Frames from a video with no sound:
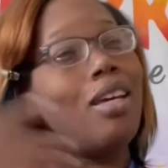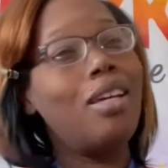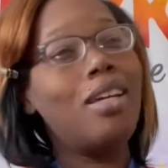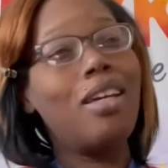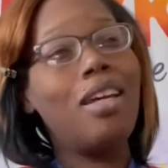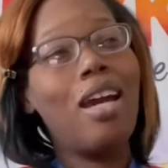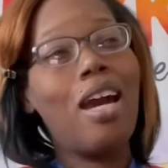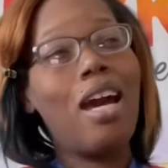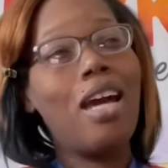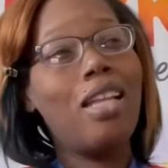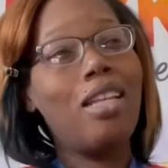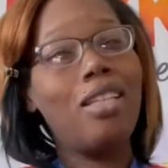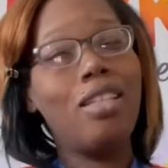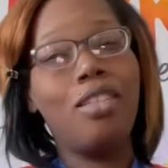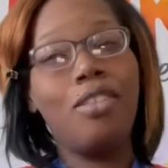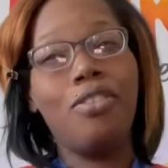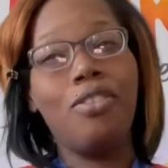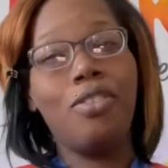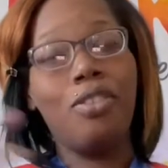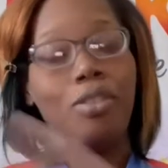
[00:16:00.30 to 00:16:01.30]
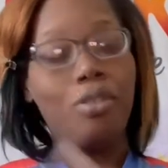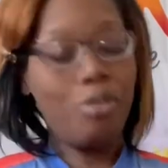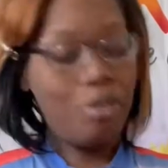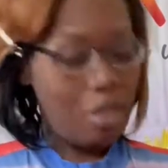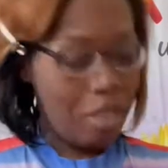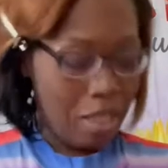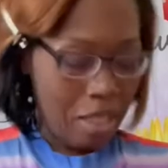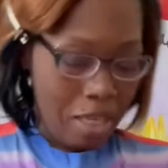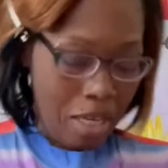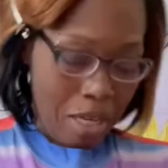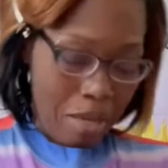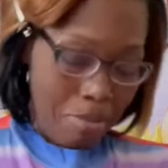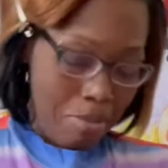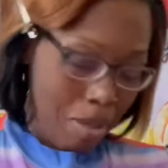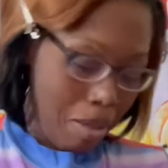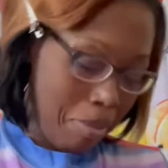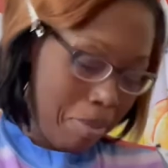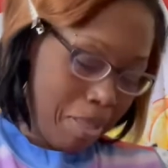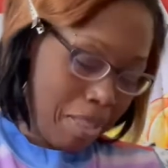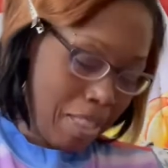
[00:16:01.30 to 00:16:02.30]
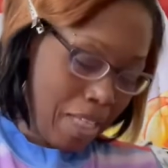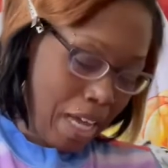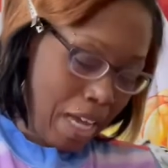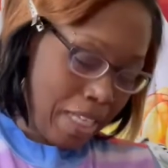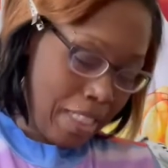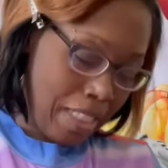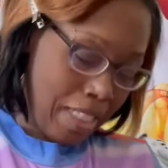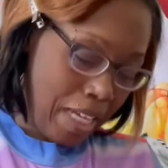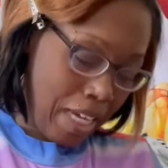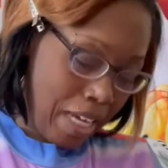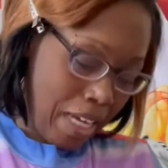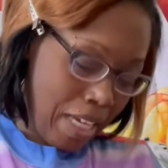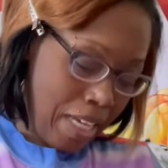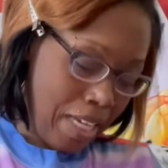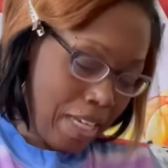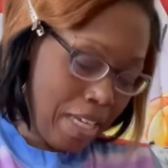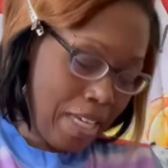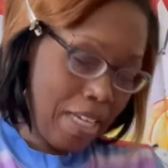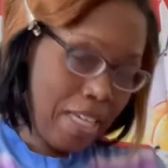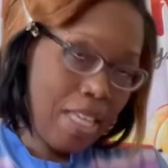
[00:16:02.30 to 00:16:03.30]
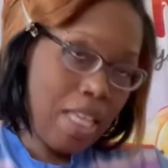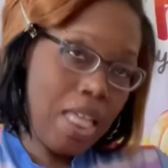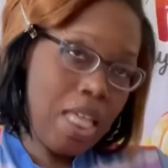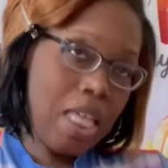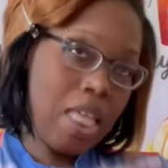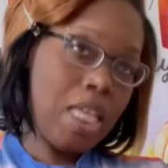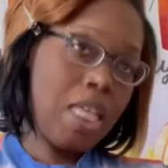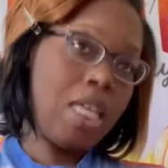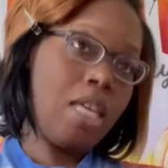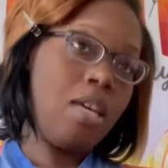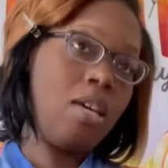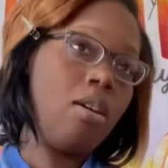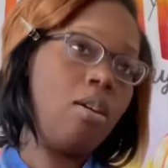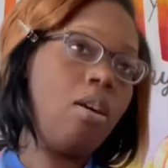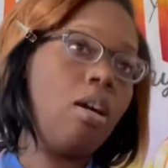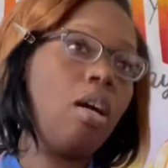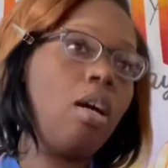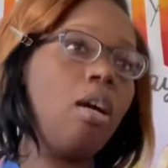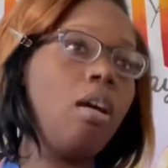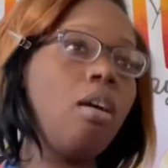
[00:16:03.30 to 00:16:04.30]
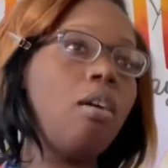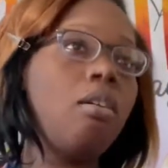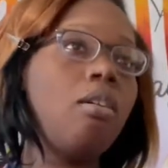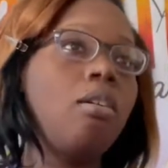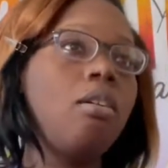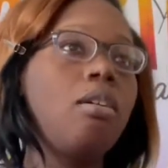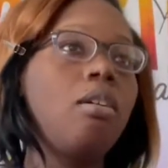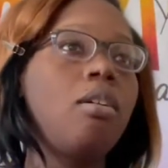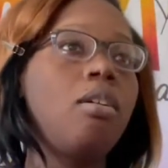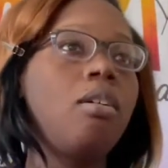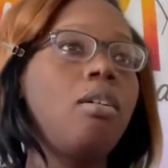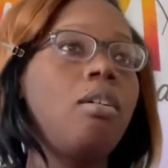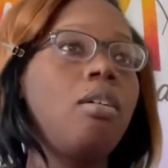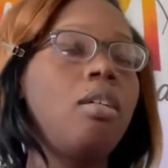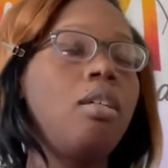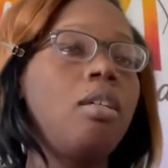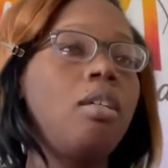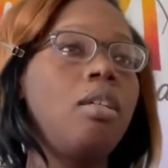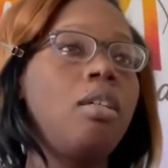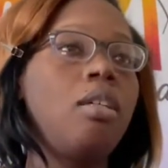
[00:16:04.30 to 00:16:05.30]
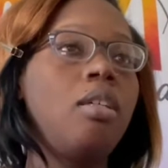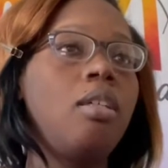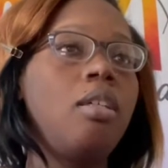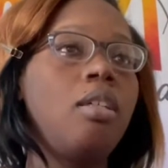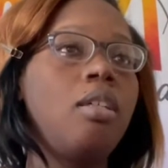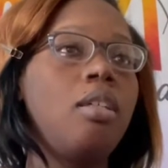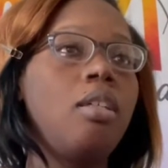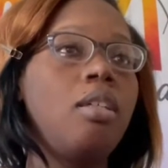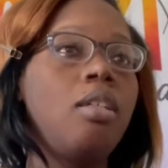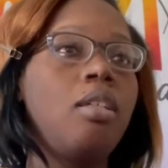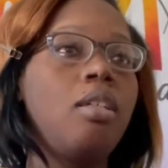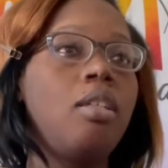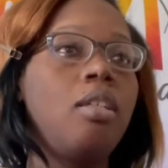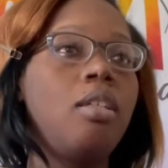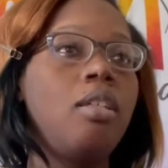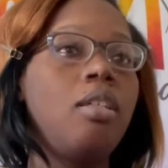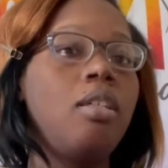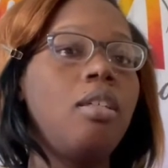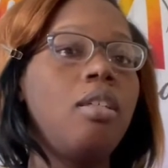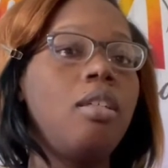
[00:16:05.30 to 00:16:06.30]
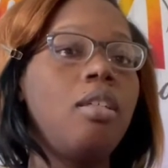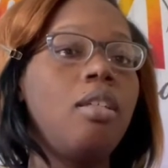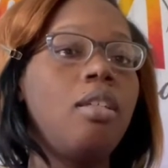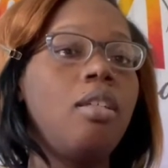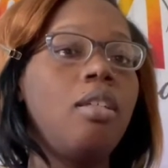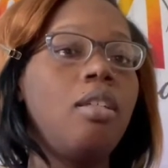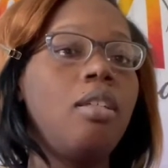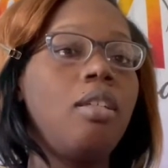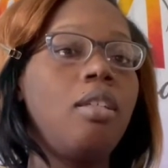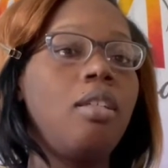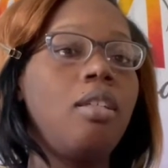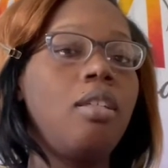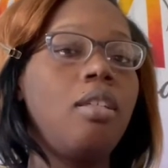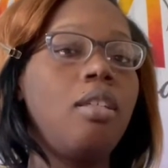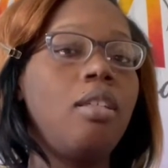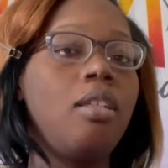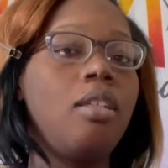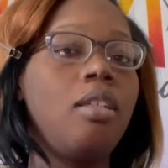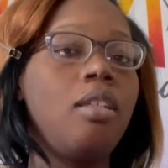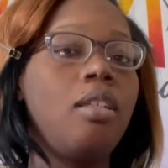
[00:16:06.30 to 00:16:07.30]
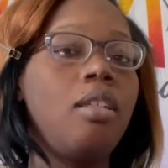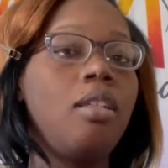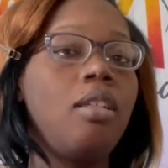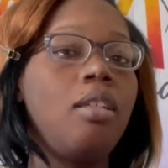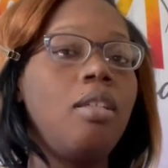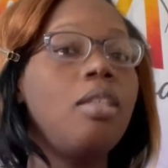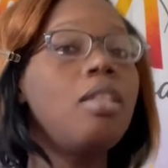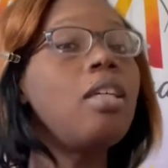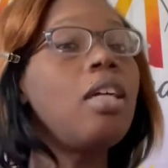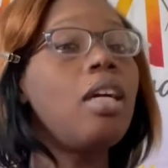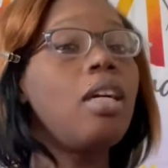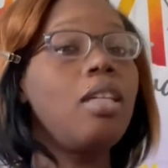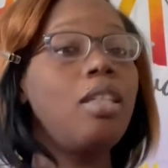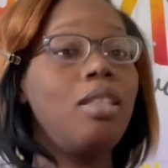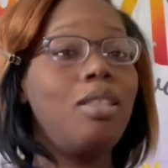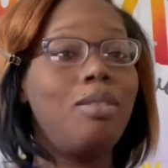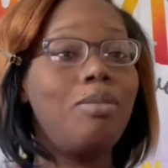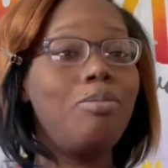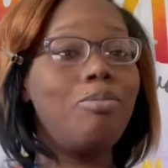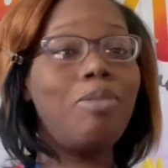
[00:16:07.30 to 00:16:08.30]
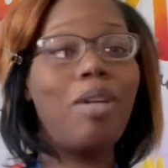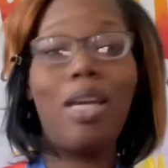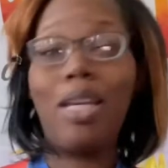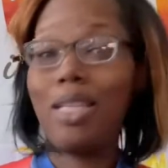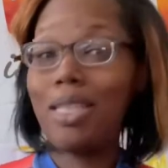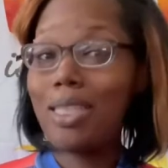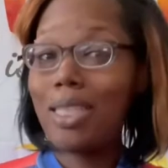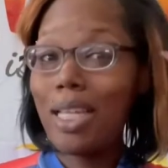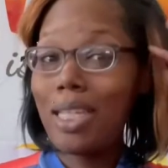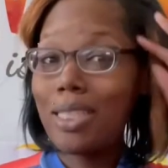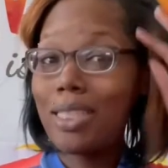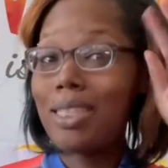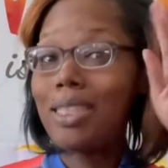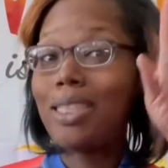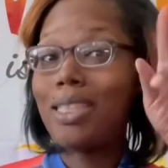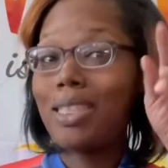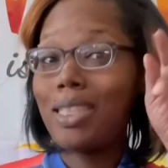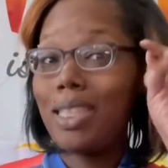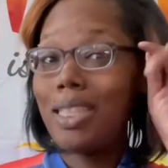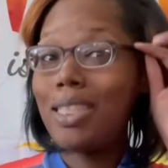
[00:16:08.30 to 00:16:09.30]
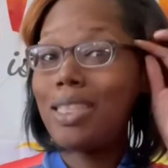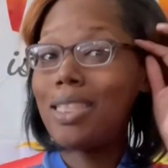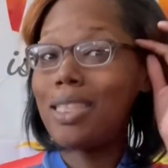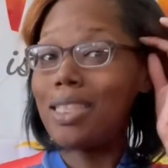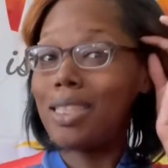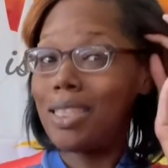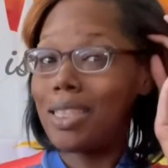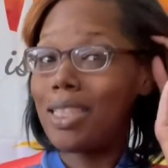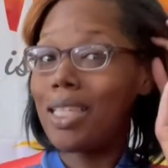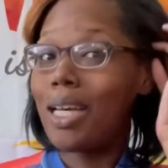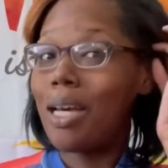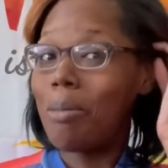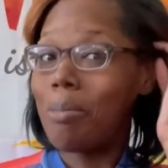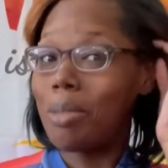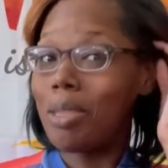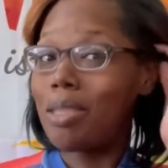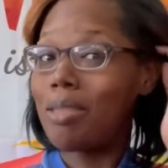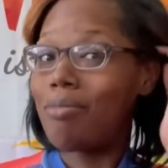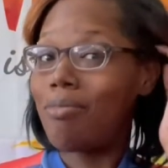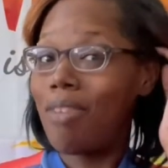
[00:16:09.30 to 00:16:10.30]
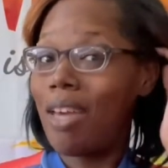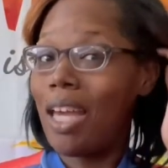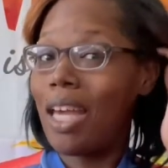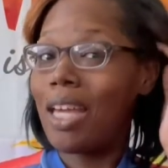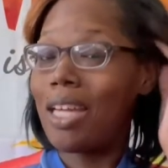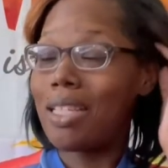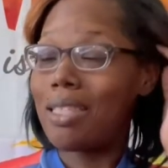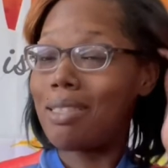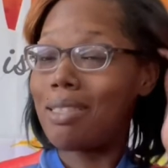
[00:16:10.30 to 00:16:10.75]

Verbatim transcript: God loves you. Baby the Zaza. Love you. Huh? The IRS love you, so pay your taxes. Yeah, pay your taxes. Seasons coming fast.